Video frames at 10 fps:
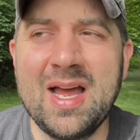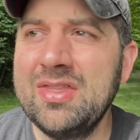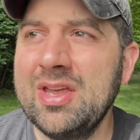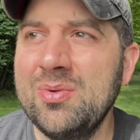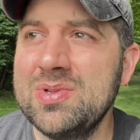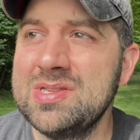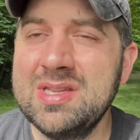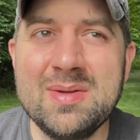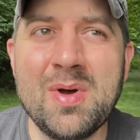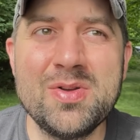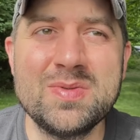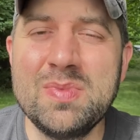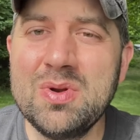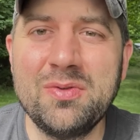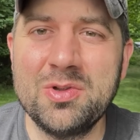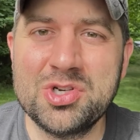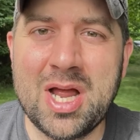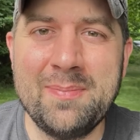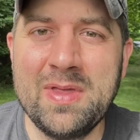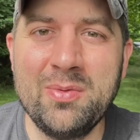I think it was the most beautiful
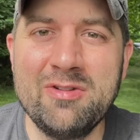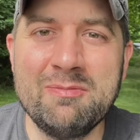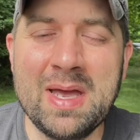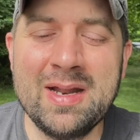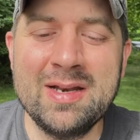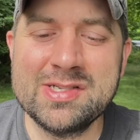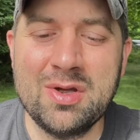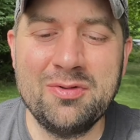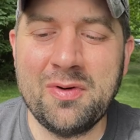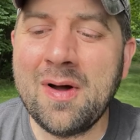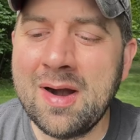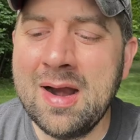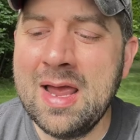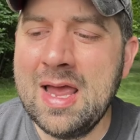shop that we've been in so far.